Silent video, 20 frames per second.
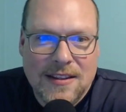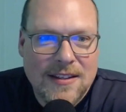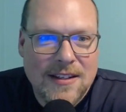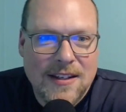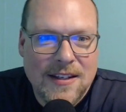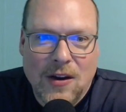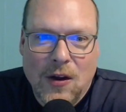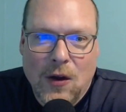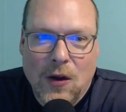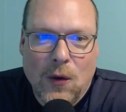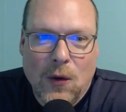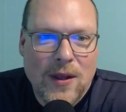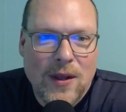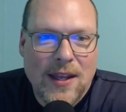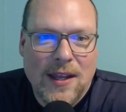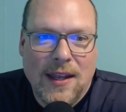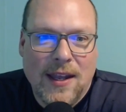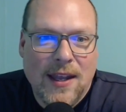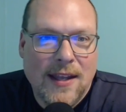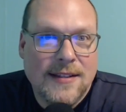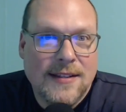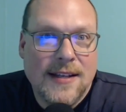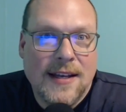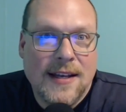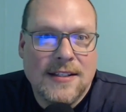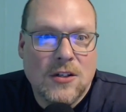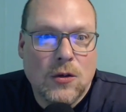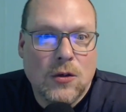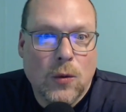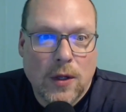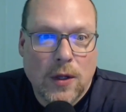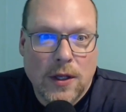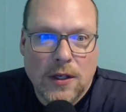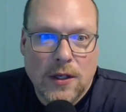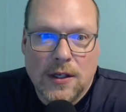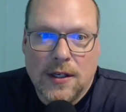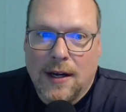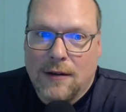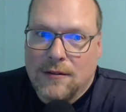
you know, it, it, tasted really good.